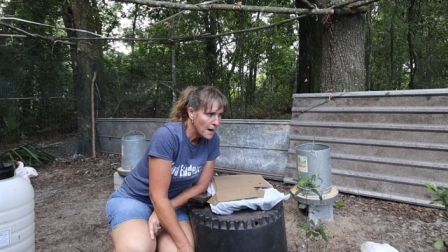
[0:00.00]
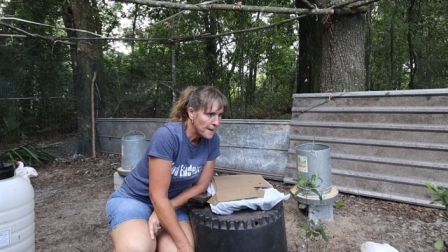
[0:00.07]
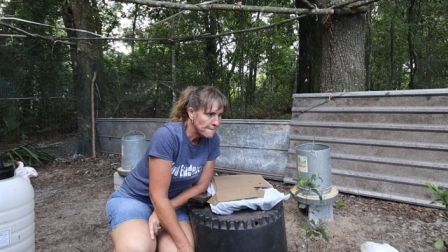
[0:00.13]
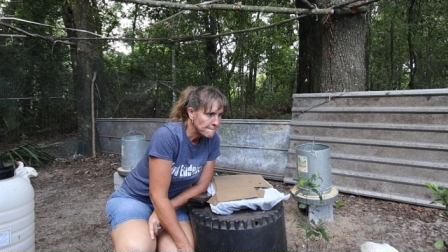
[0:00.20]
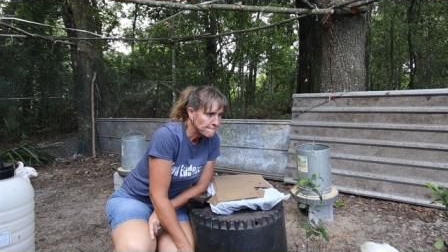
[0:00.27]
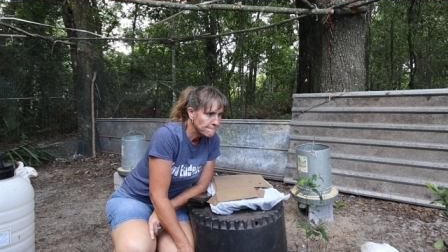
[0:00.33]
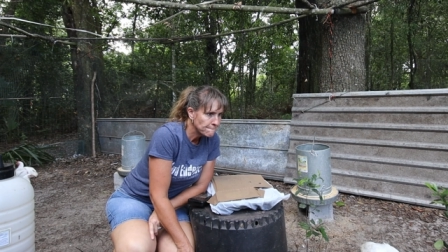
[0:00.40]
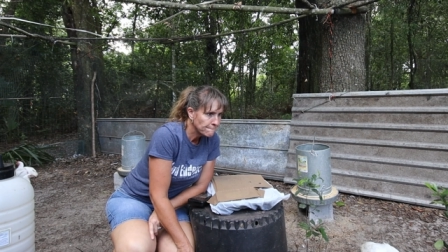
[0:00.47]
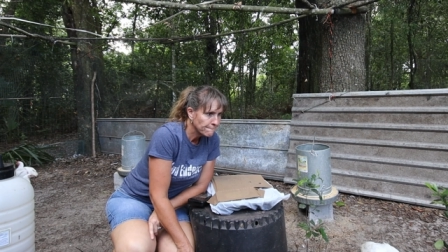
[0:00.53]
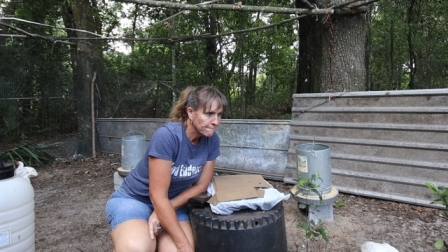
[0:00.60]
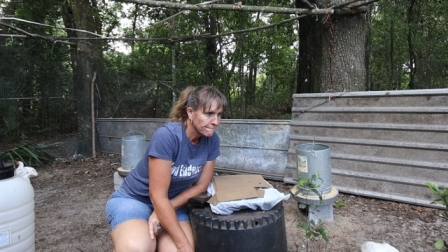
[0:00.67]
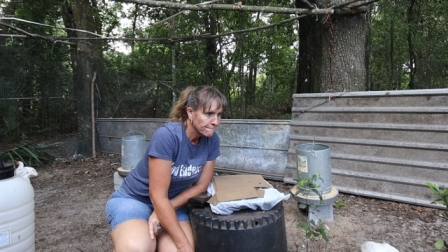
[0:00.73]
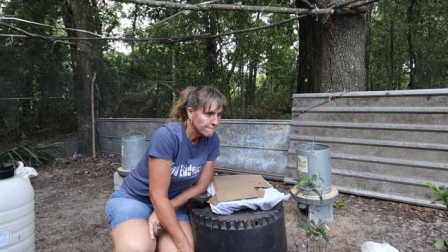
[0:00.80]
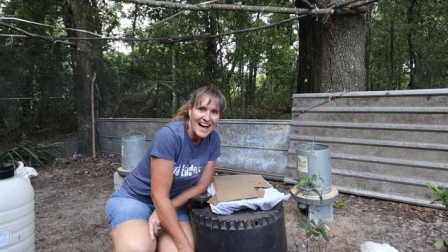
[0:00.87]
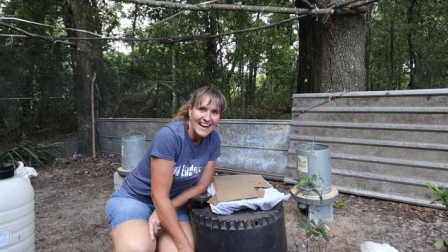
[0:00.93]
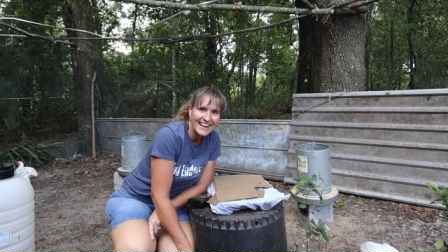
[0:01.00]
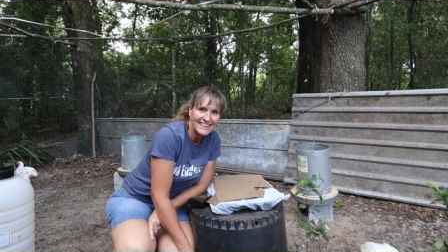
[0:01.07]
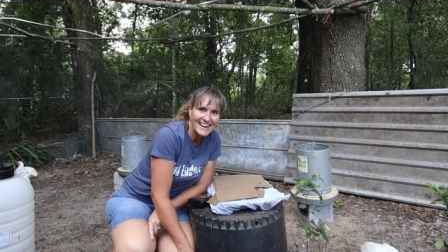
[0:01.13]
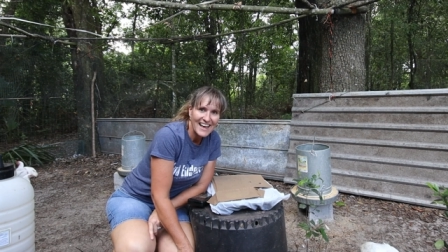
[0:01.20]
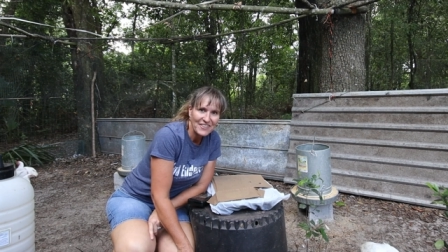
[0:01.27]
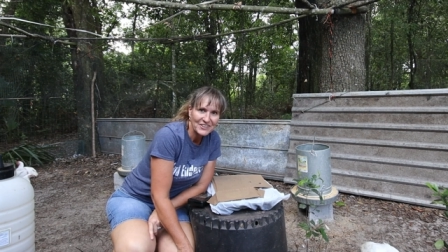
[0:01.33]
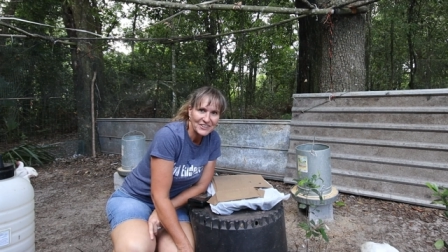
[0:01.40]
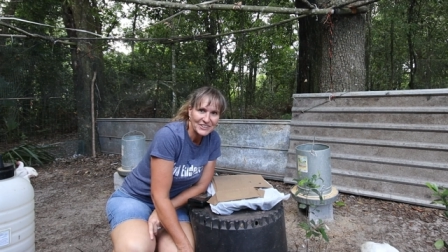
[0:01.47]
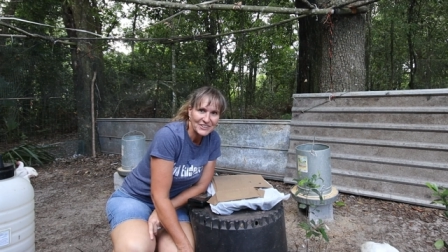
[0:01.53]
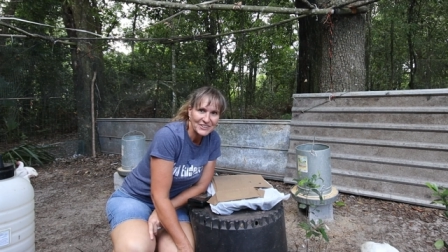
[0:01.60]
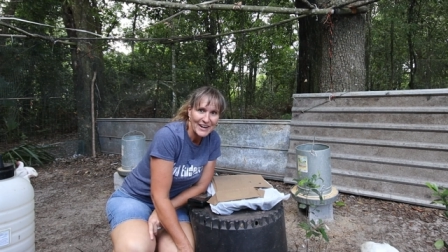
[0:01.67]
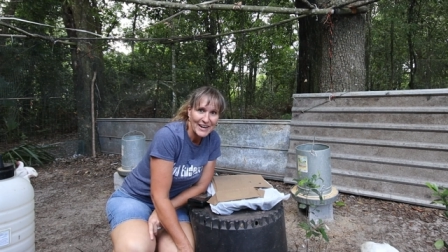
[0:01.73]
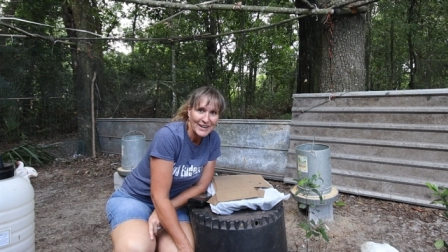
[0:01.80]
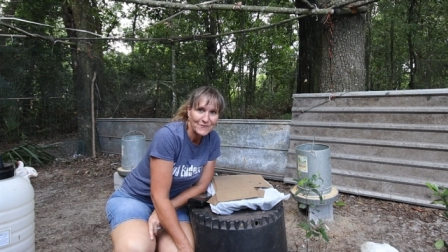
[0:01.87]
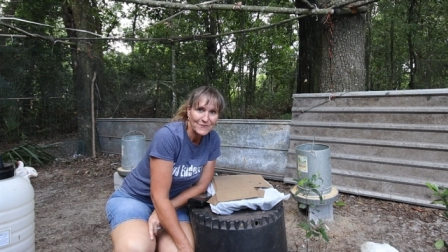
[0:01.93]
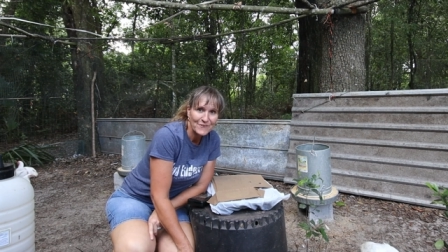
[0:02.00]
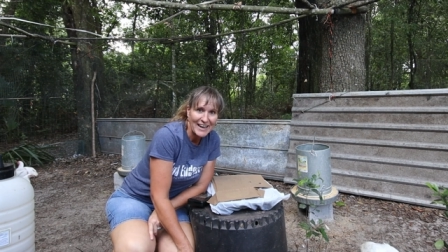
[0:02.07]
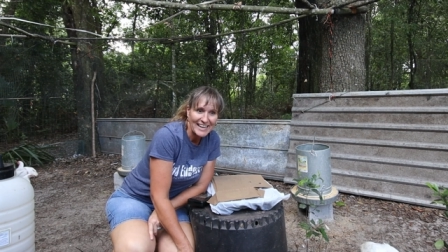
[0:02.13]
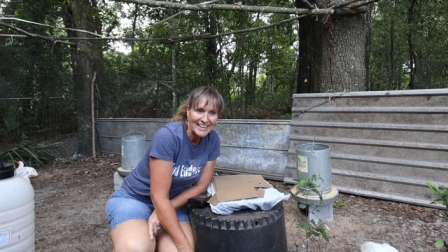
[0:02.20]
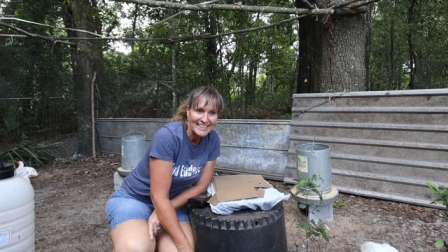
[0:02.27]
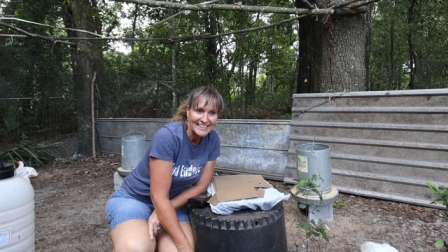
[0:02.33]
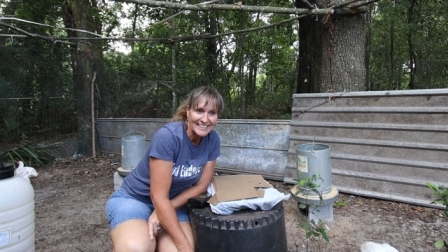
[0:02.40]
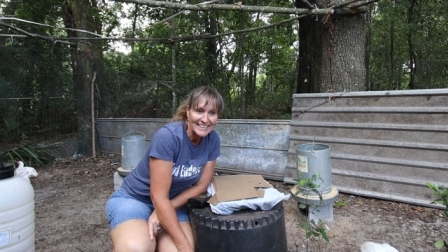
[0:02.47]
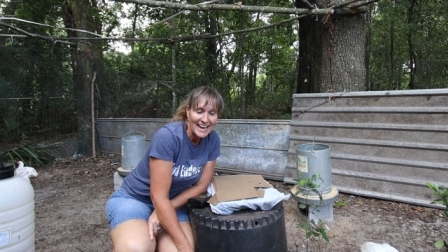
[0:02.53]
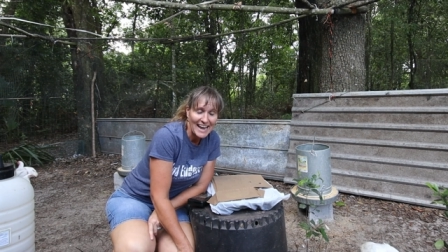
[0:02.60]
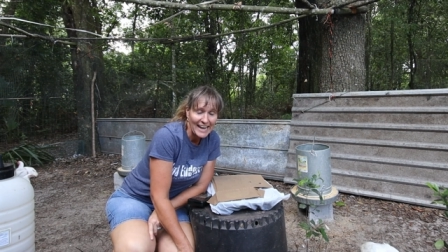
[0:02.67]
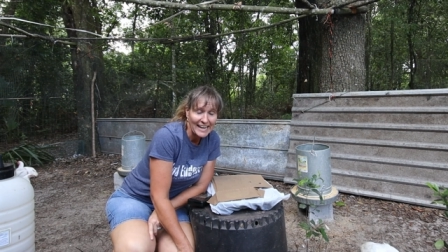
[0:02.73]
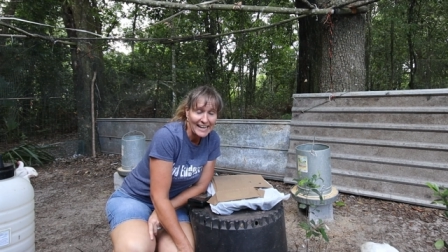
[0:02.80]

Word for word: Um, another great weigh-in